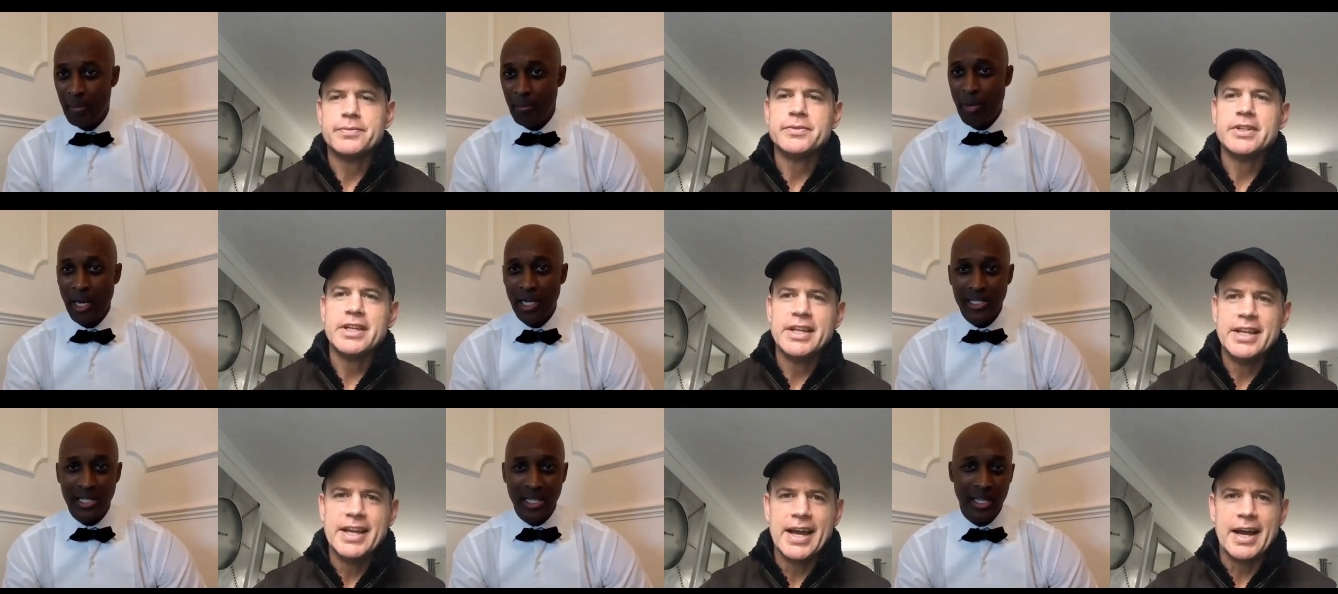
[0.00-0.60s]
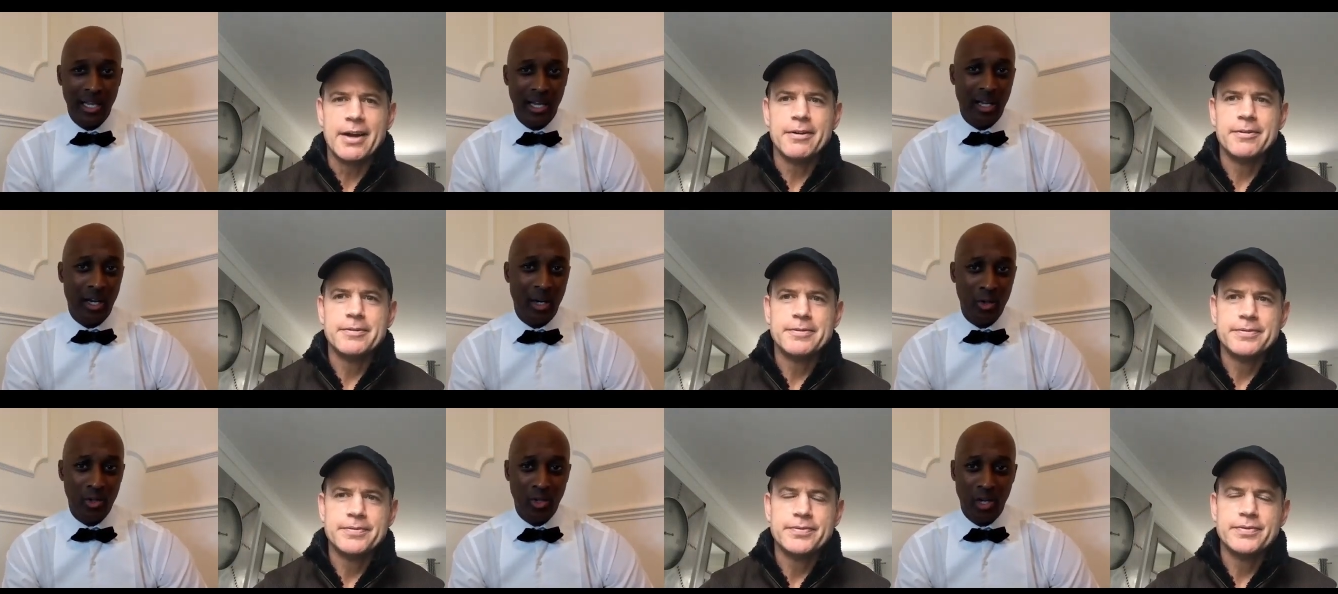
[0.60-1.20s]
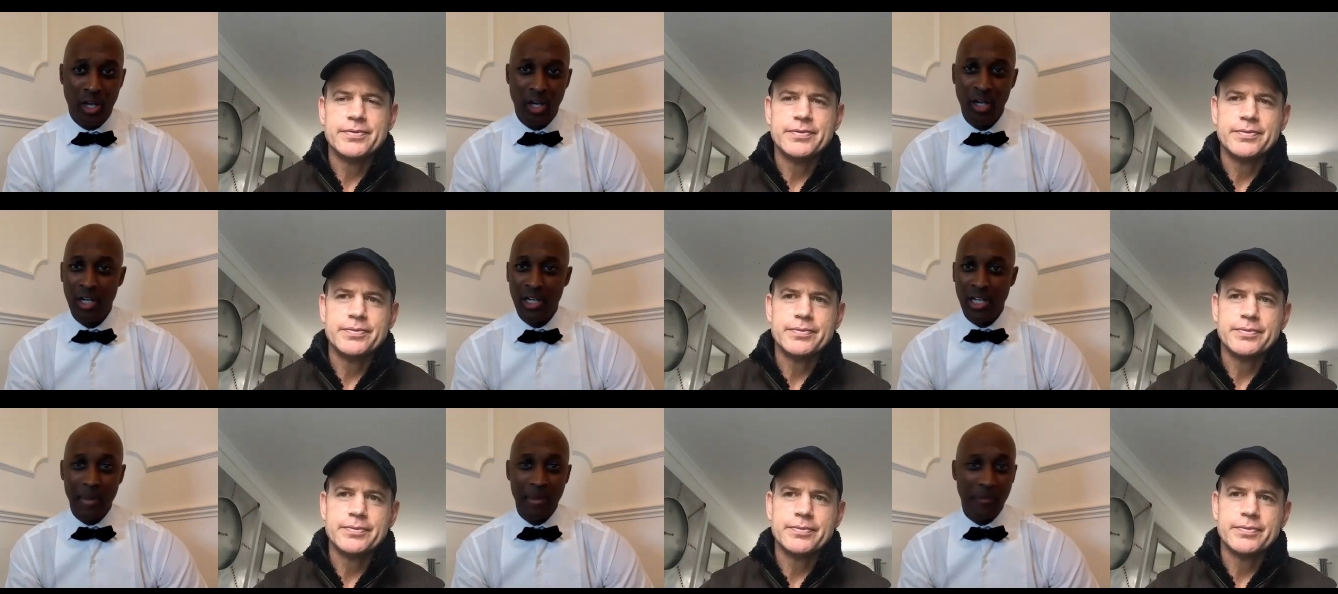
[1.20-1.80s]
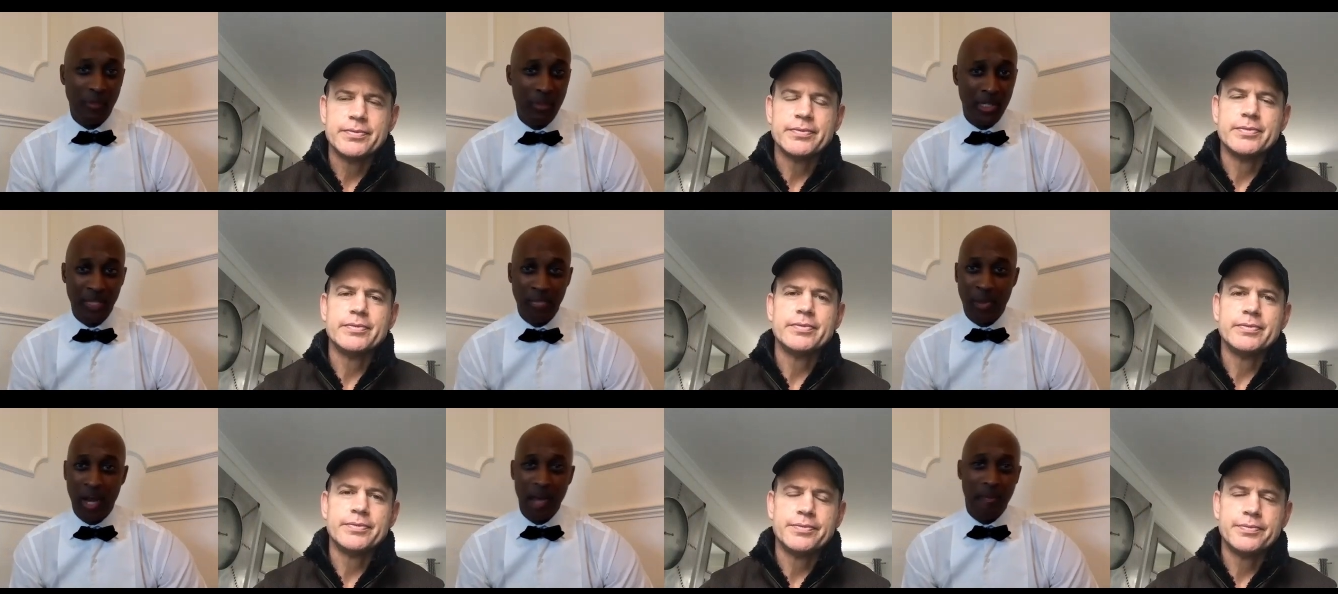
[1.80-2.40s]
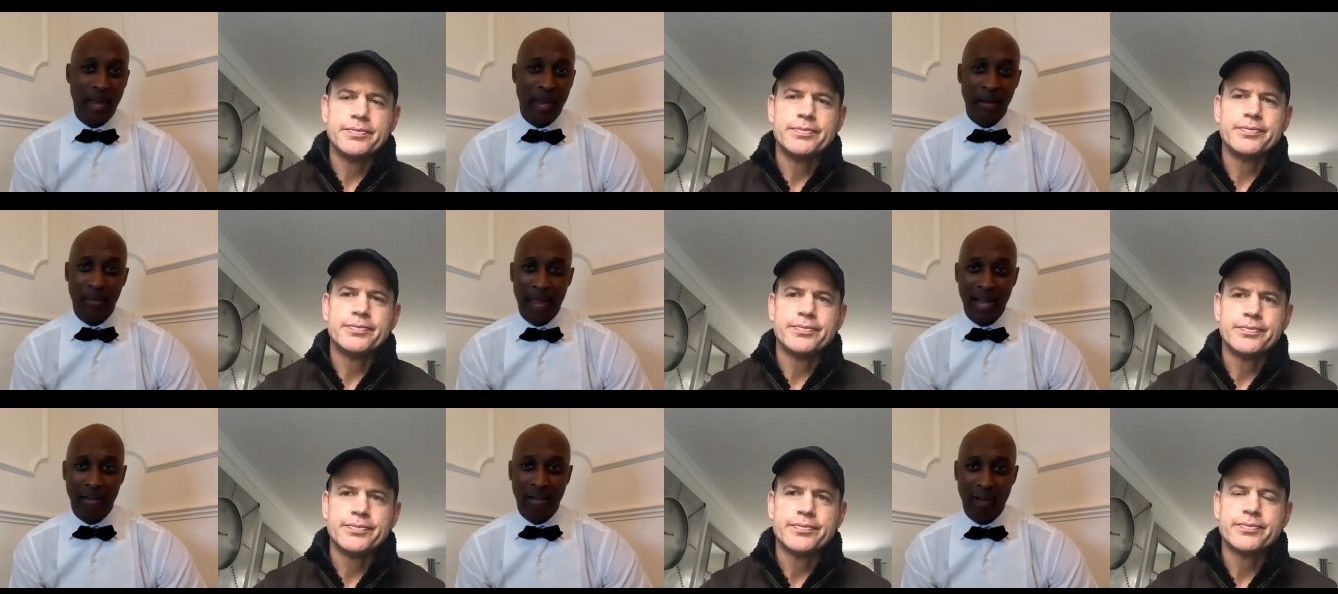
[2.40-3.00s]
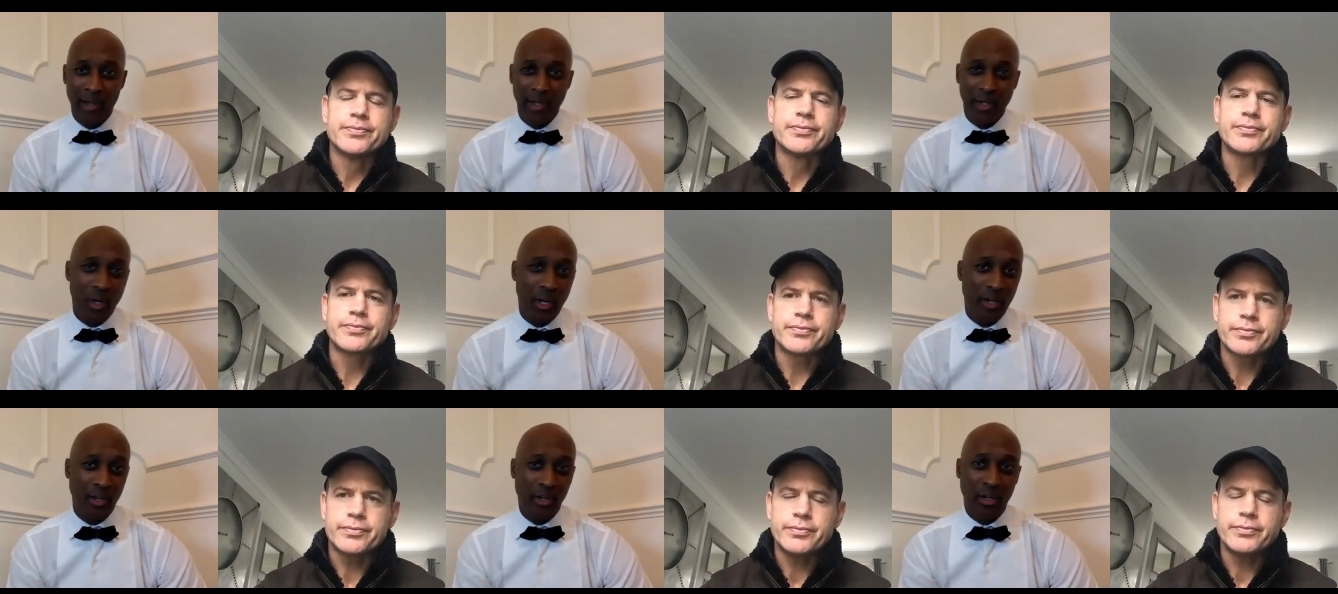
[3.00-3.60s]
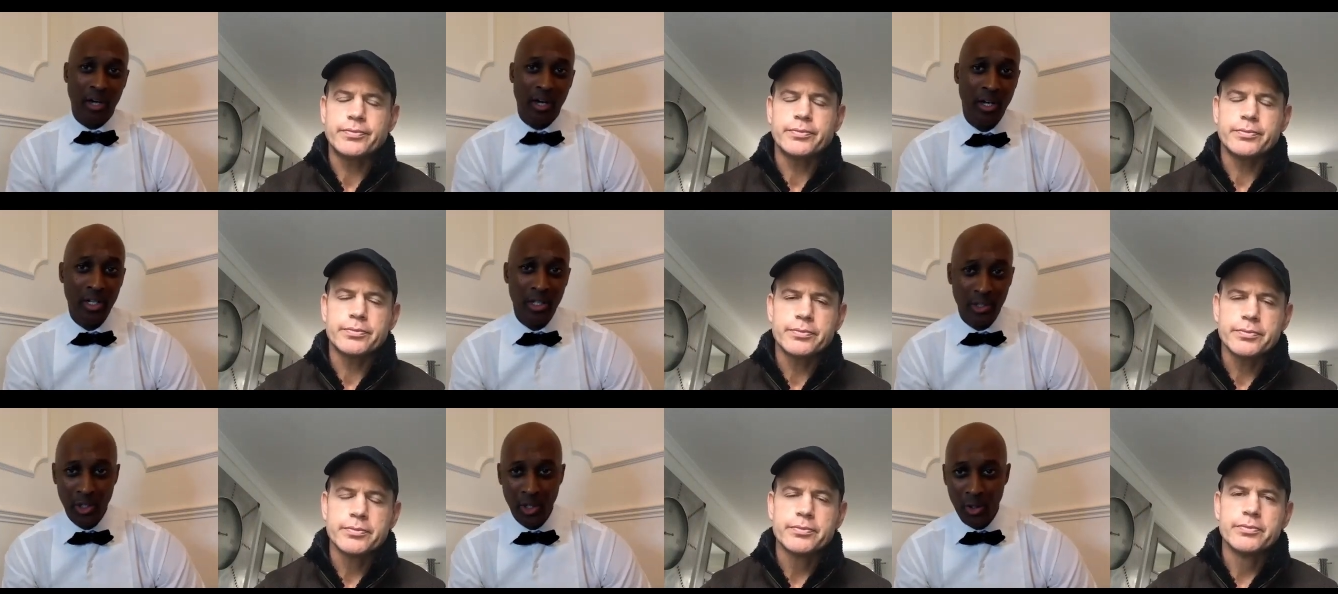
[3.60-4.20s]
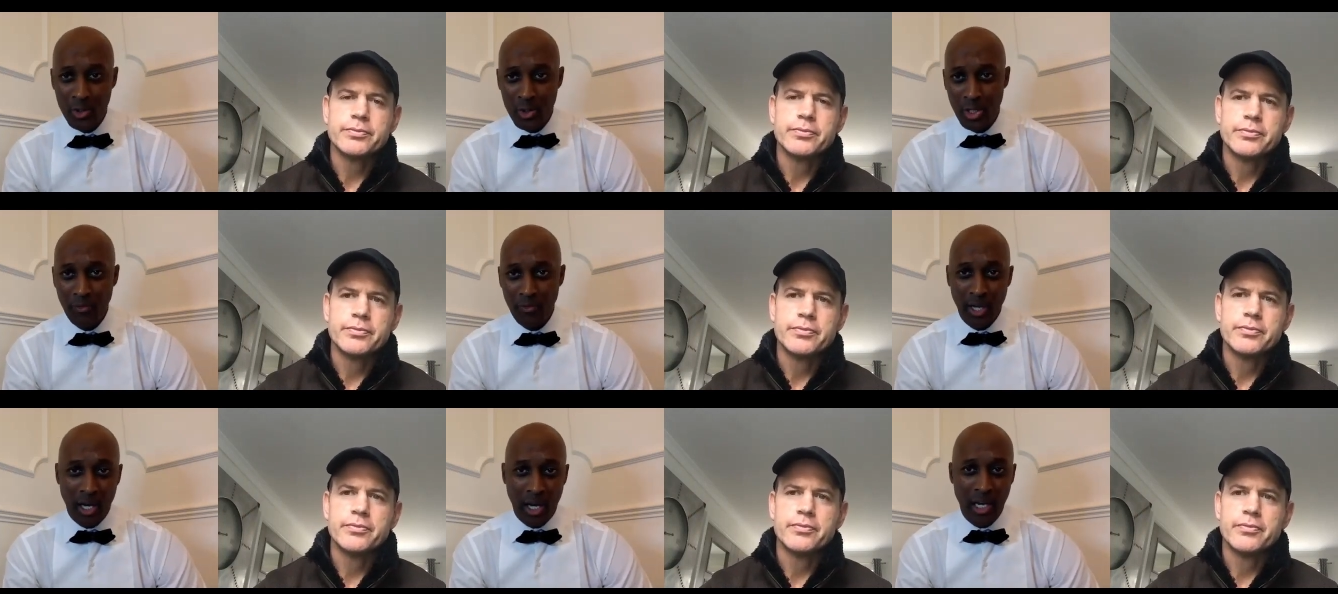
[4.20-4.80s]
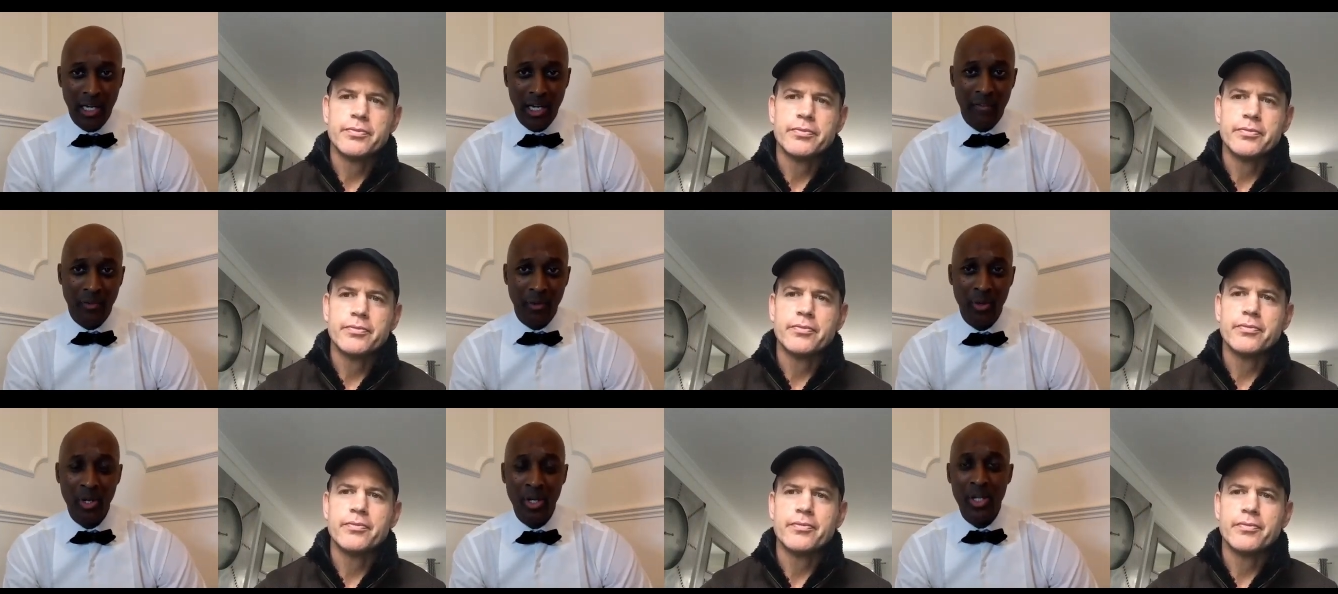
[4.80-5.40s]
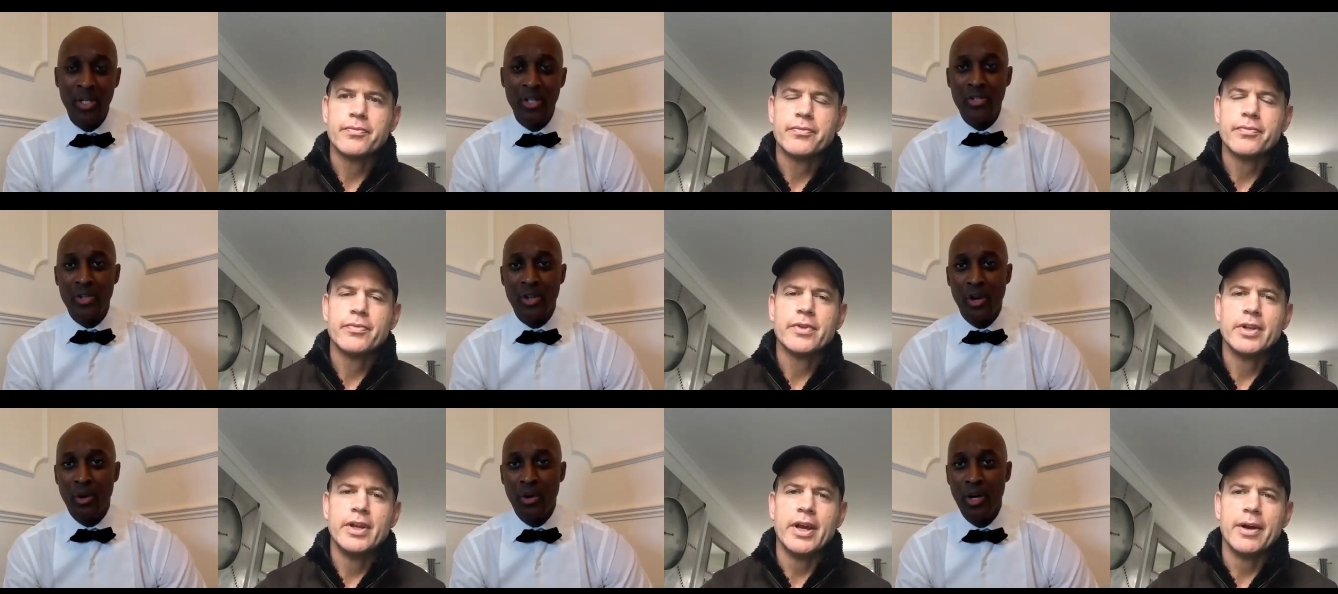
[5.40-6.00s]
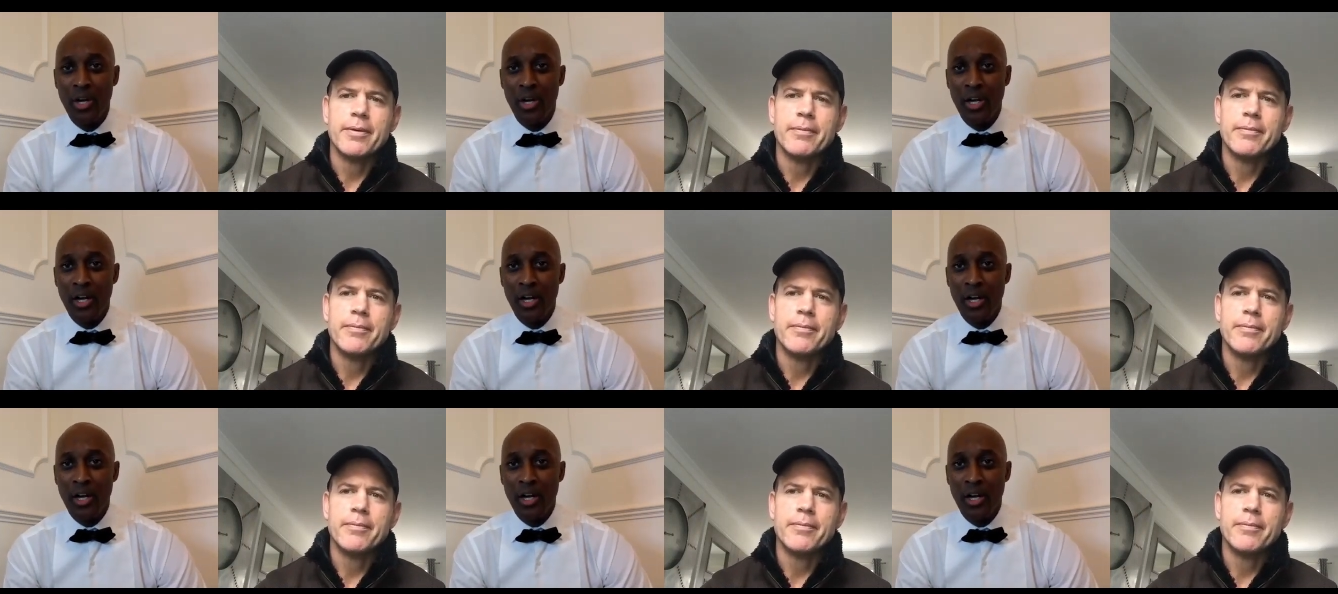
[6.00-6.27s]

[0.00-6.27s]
Speaker 1: and that mindset, yeah. that culture, coming from a deprived back, background and going and, uh, you know, achieving at a high level. So